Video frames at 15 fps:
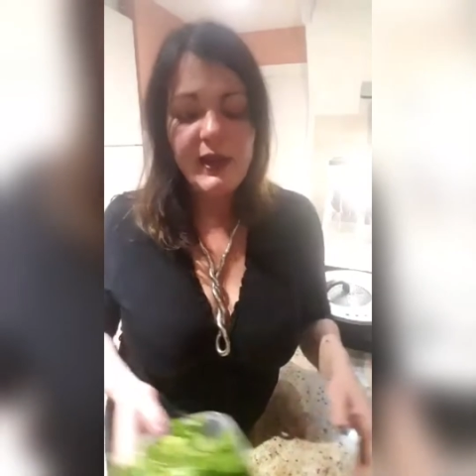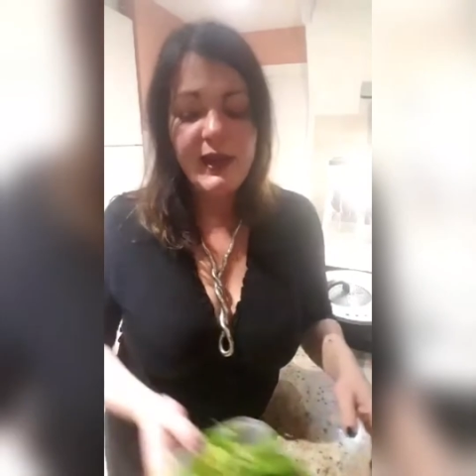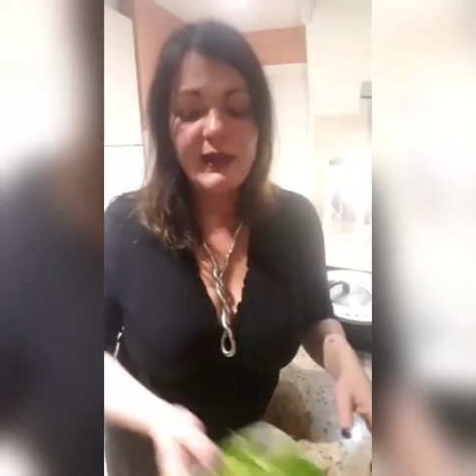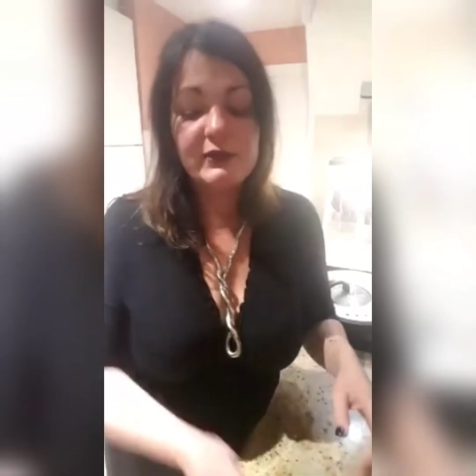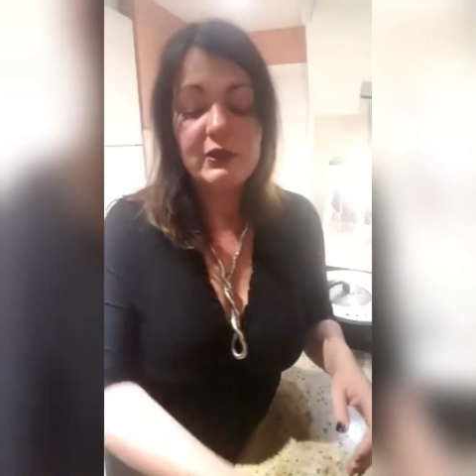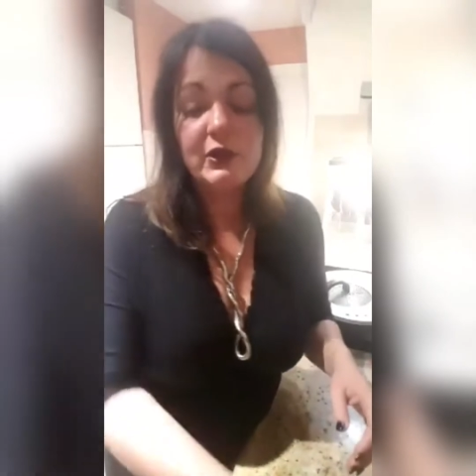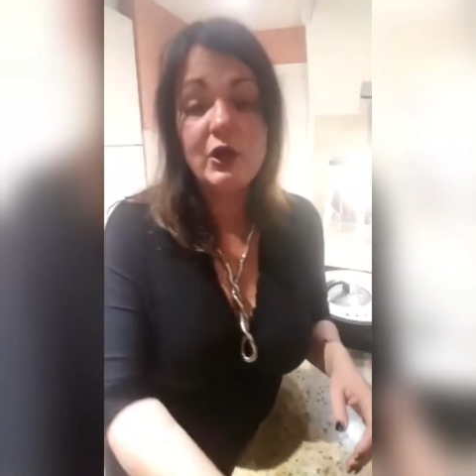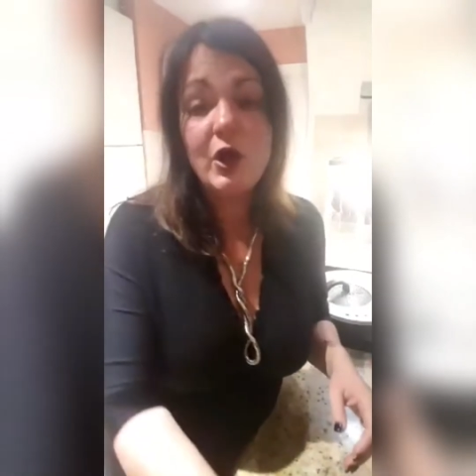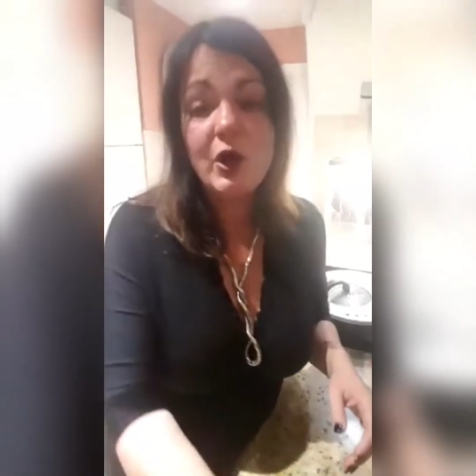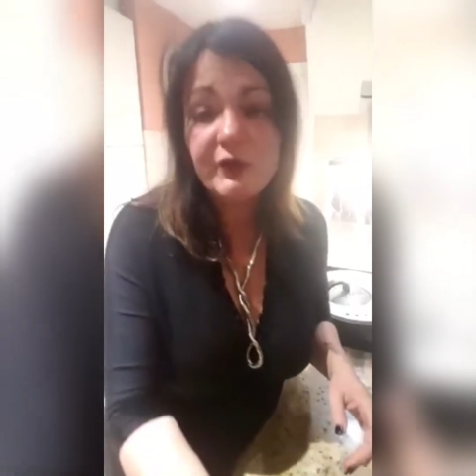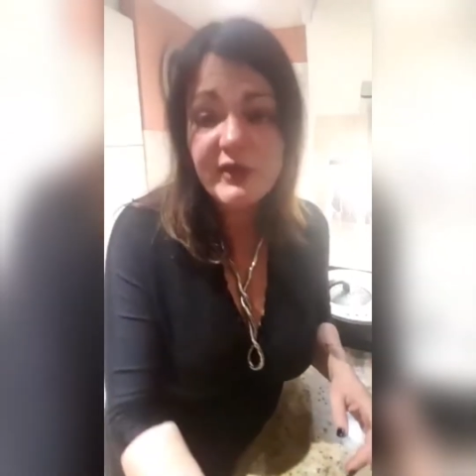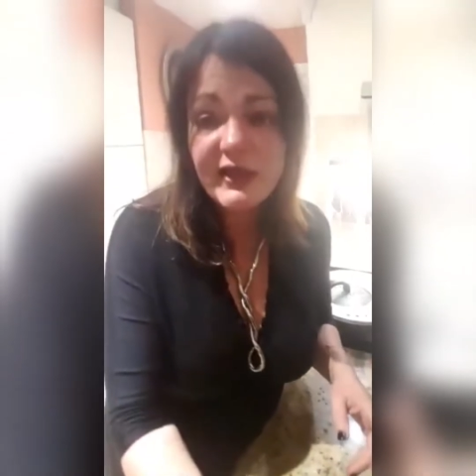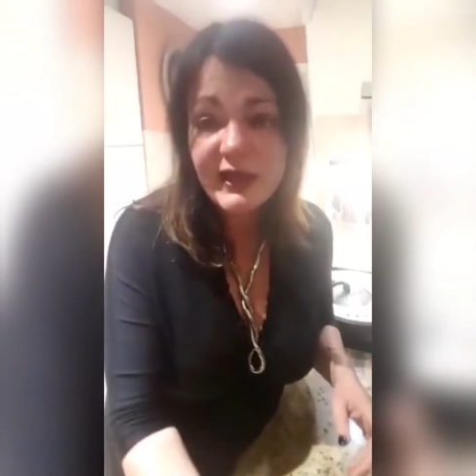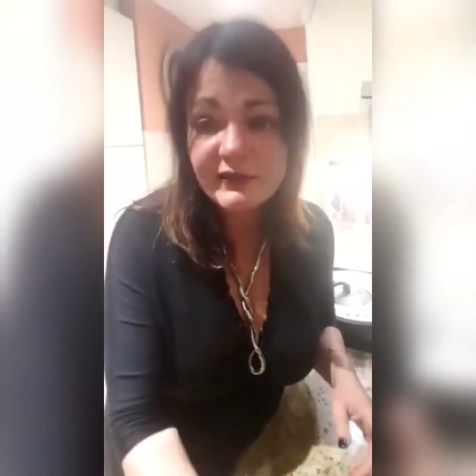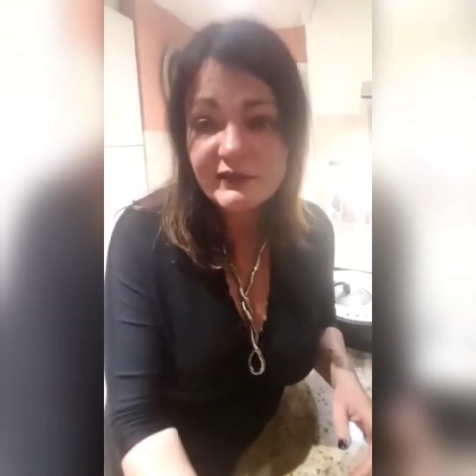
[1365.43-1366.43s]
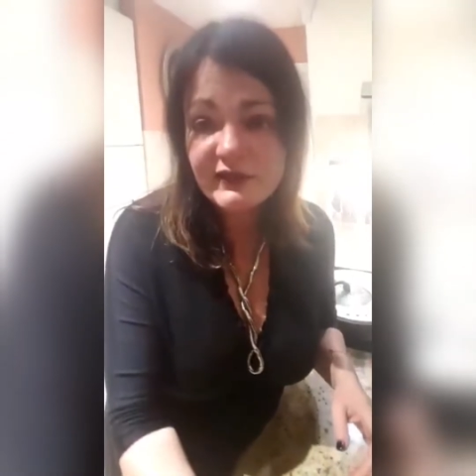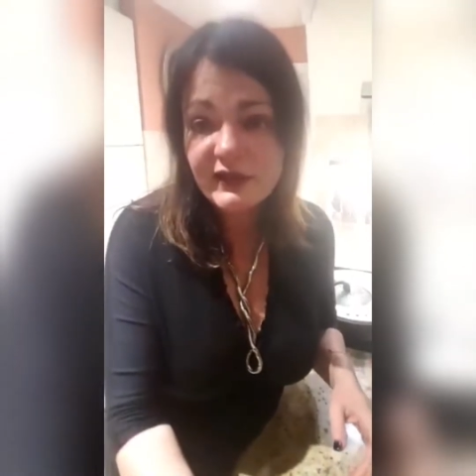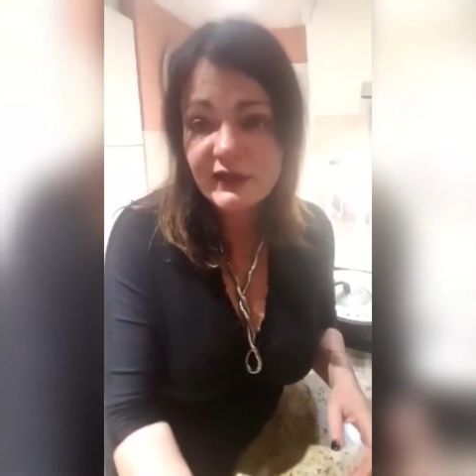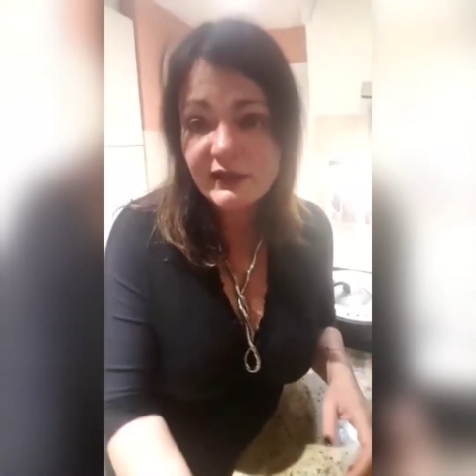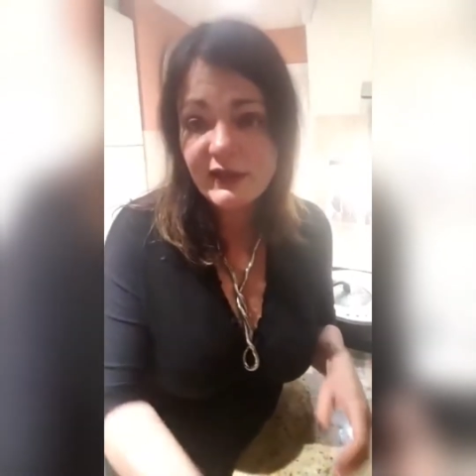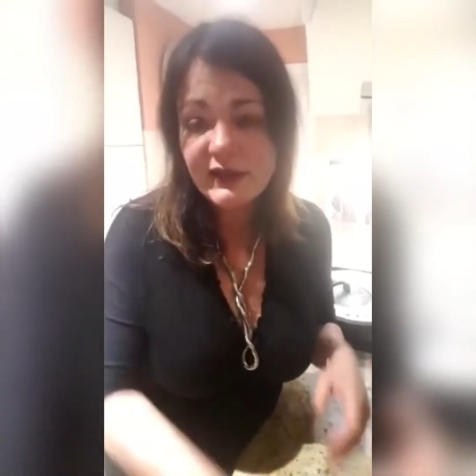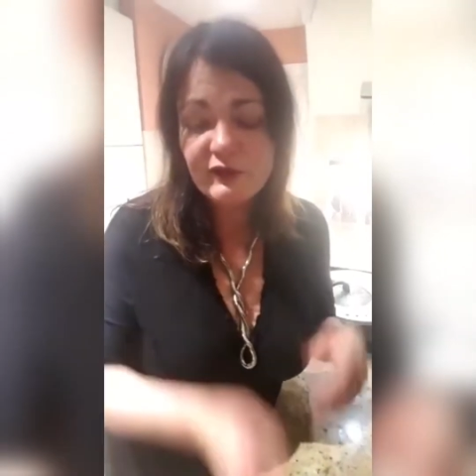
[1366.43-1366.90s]
and
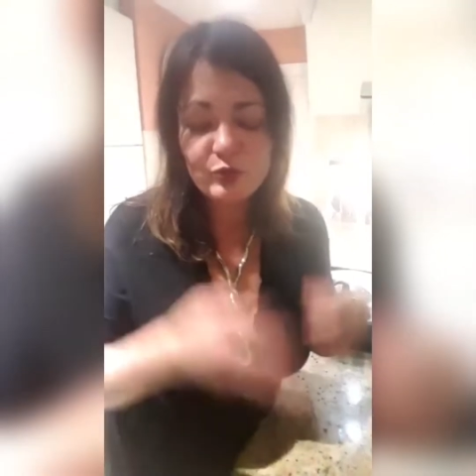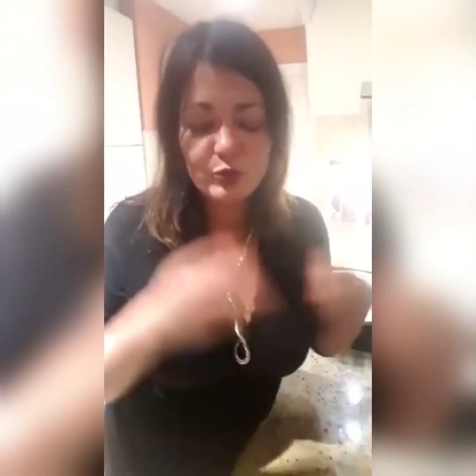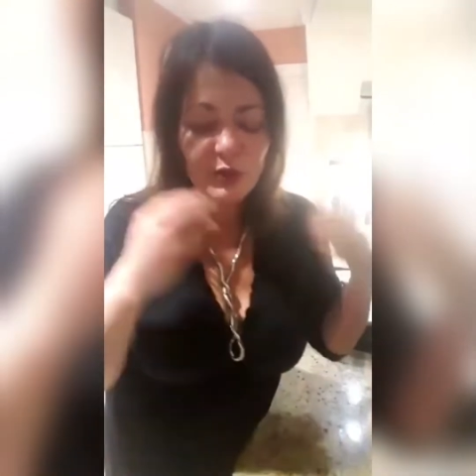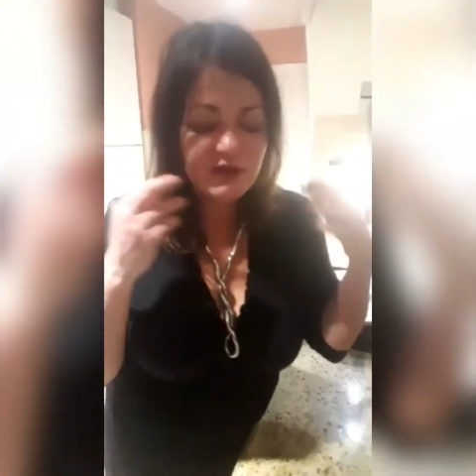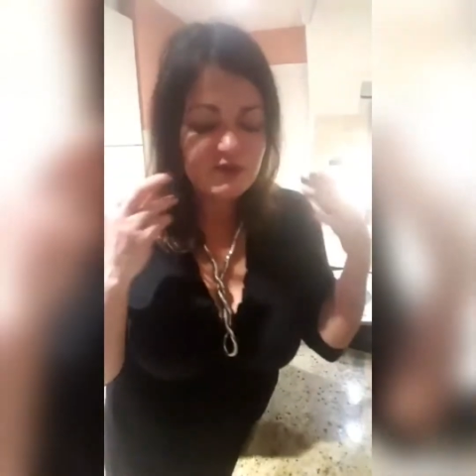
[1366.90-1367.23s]
coriander is one